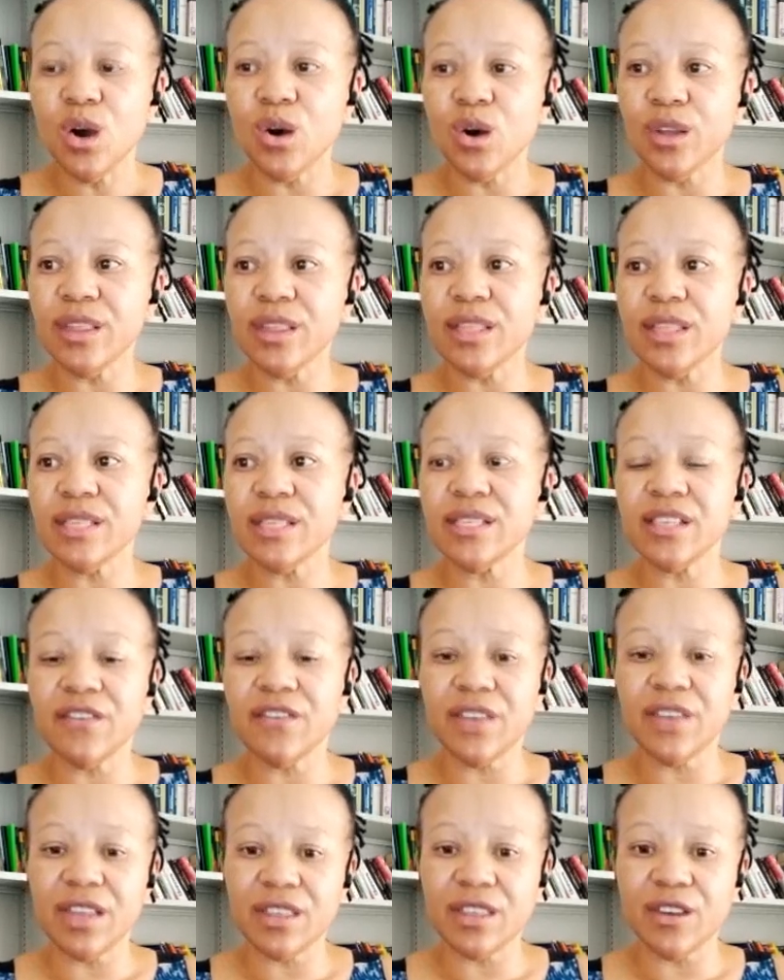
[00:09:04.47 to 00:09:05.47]
on the
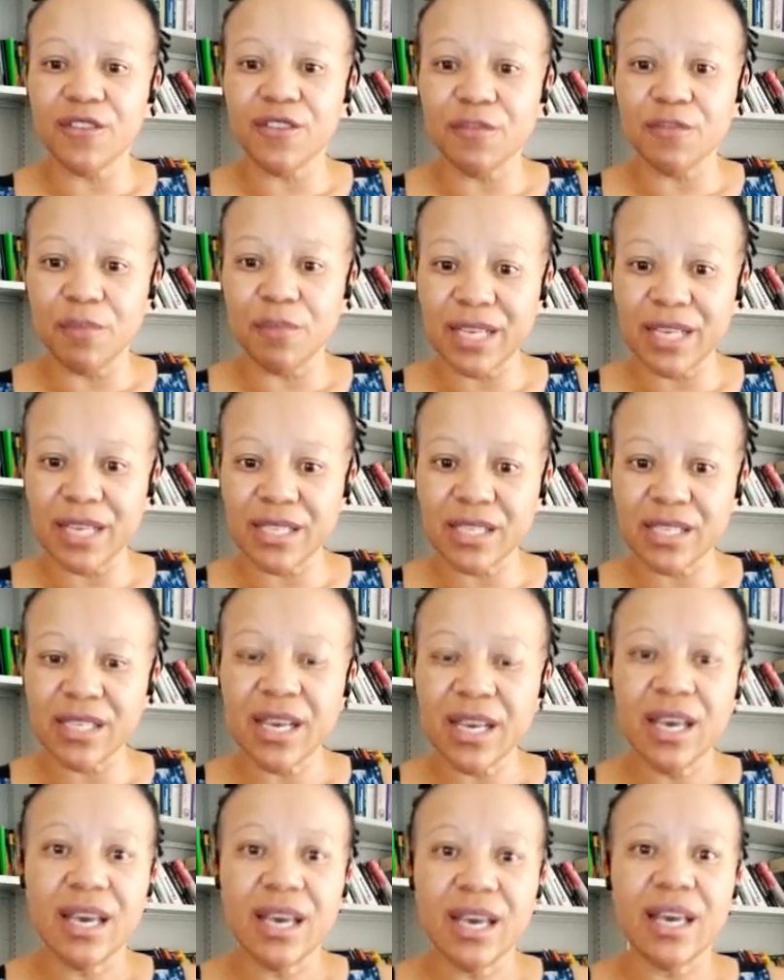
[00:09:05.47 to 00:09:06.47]
7th of March,
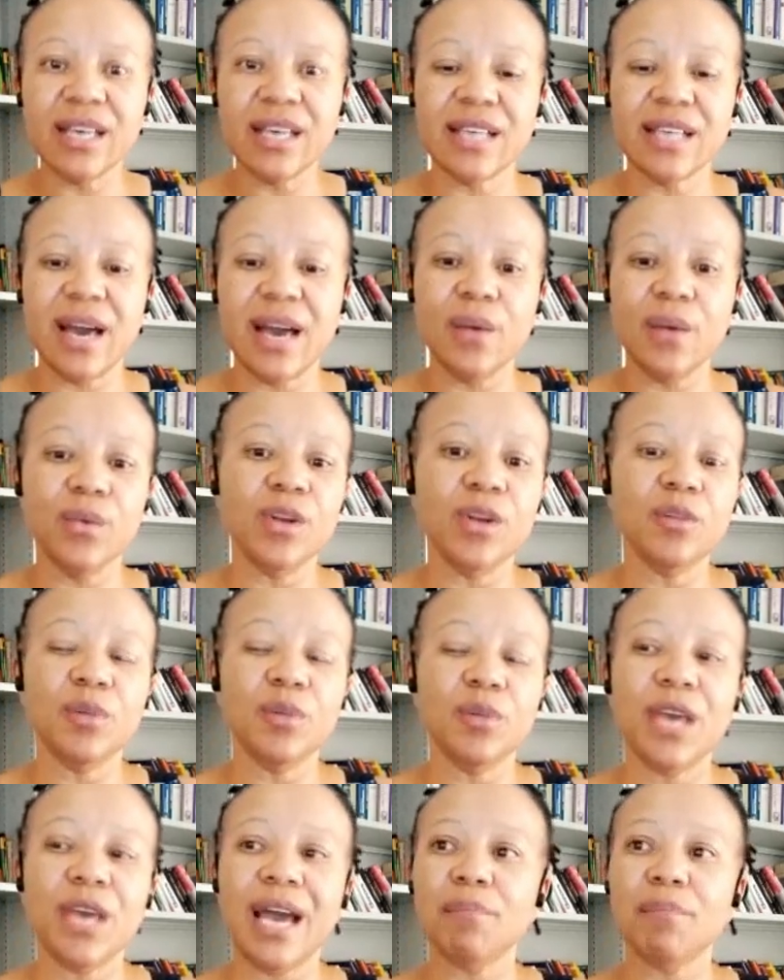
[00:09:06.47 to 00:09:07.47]
as I will
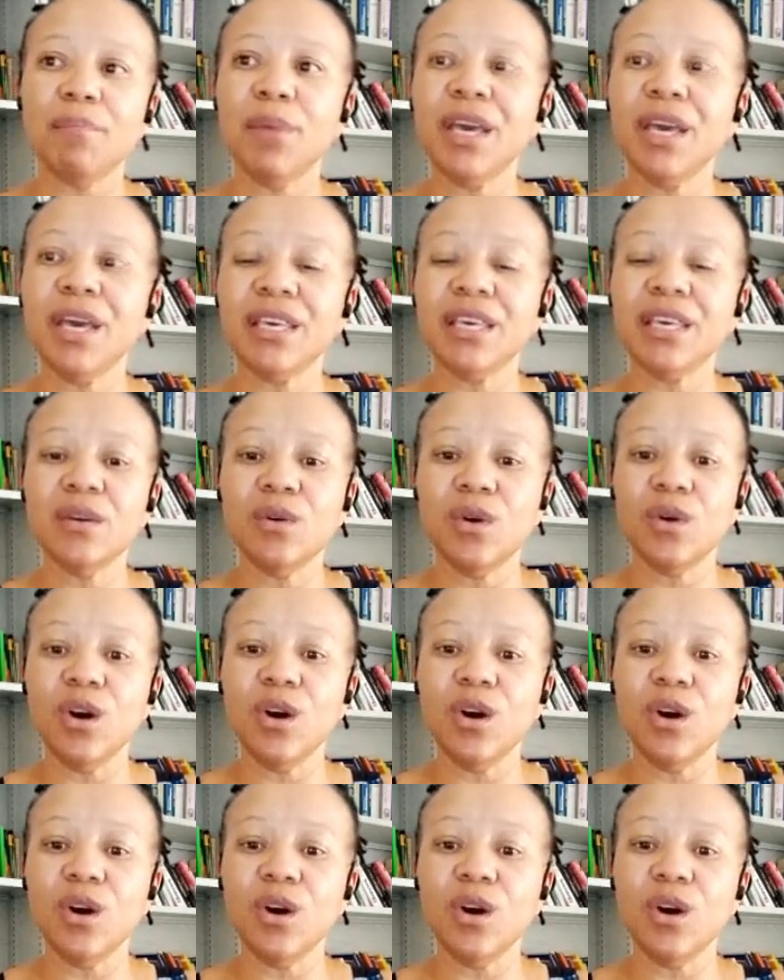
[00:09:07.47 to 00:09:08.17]
be untaking